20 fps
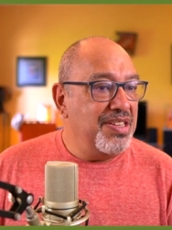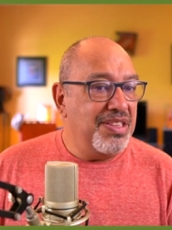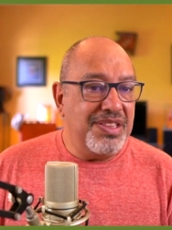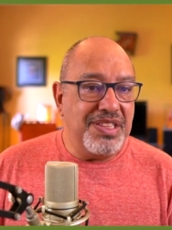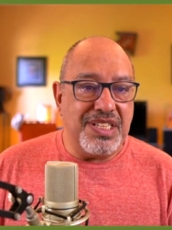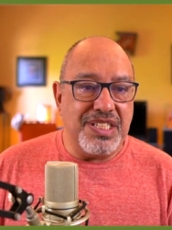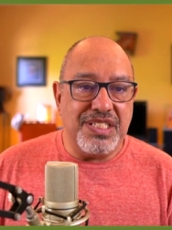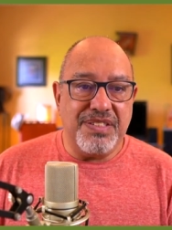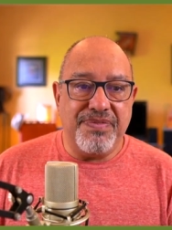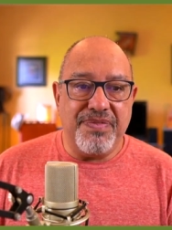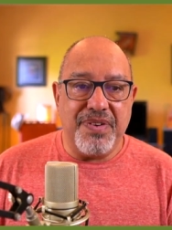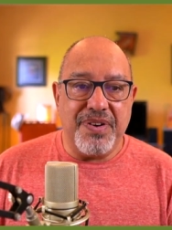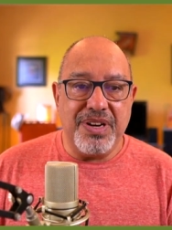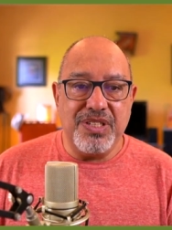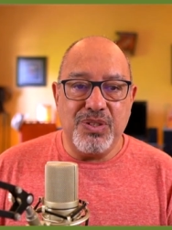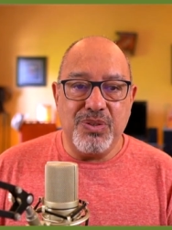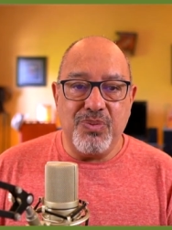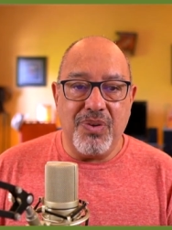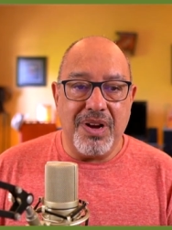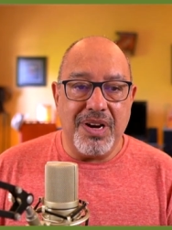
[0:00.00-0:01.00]
This
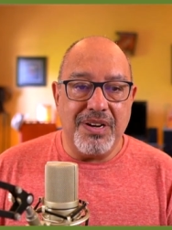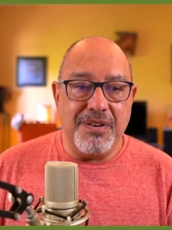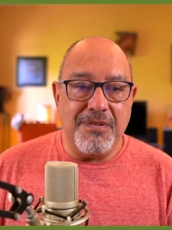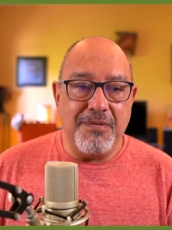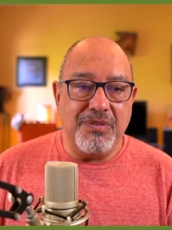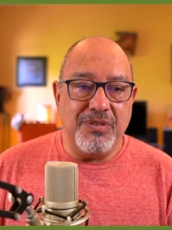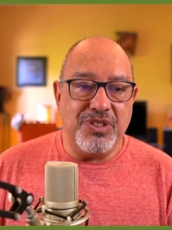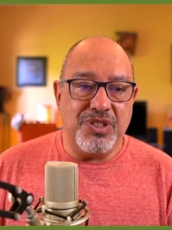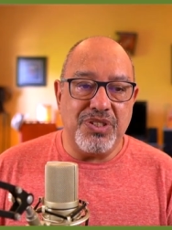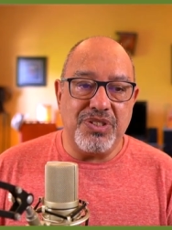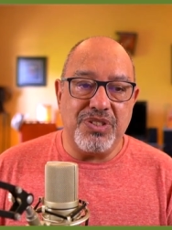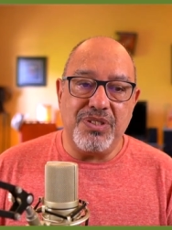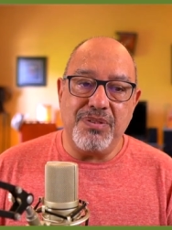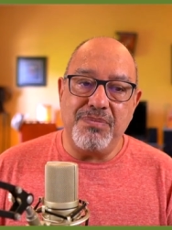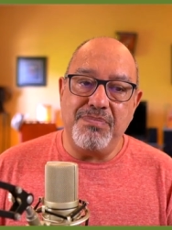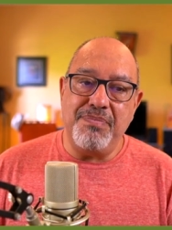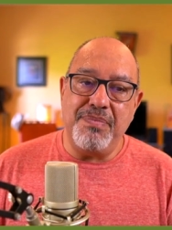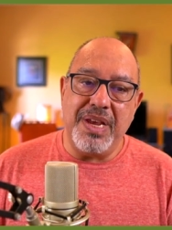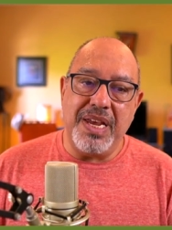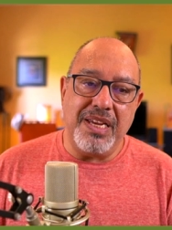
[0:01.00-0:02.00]
first one just
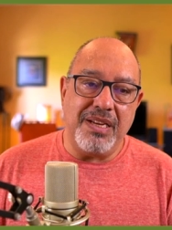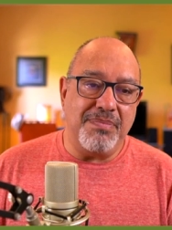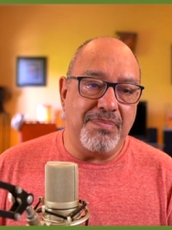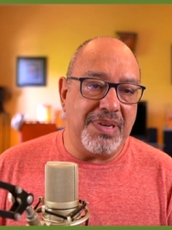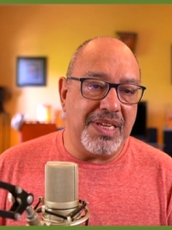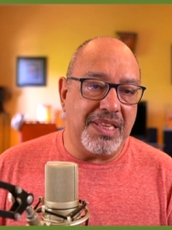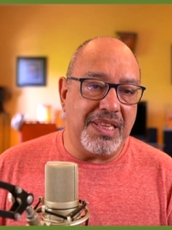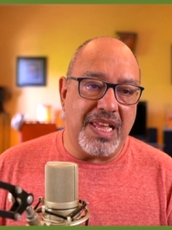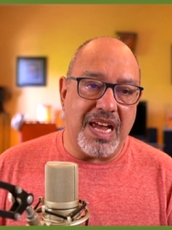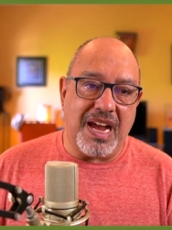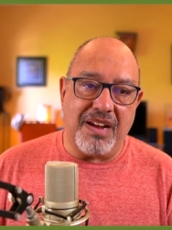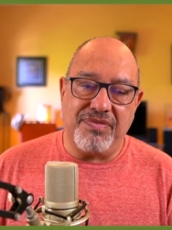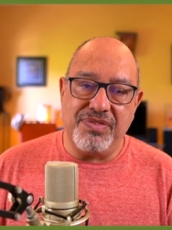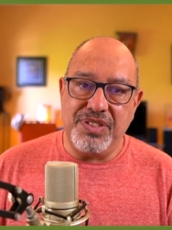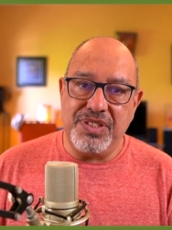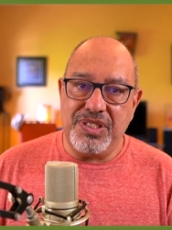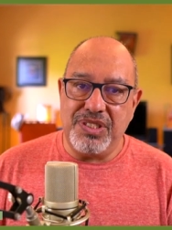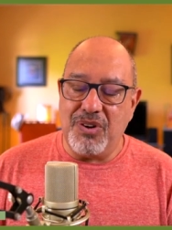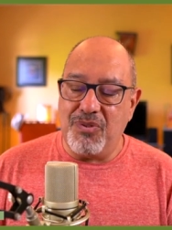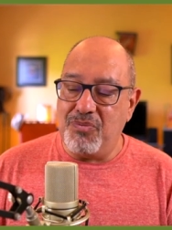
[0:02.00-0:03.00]
made me laugh
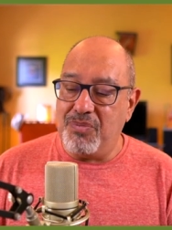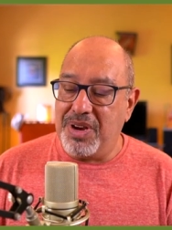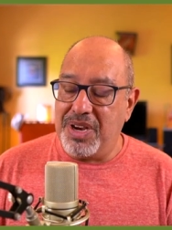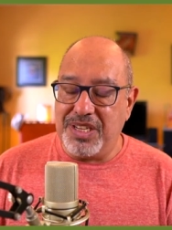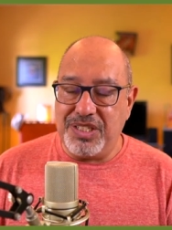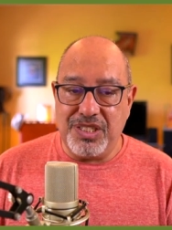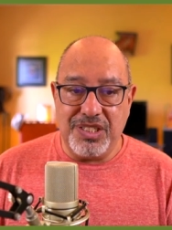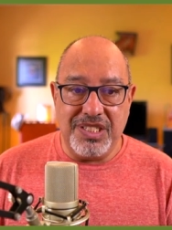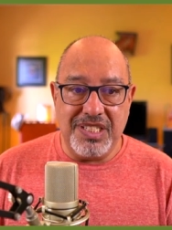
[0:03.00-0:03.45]
so much.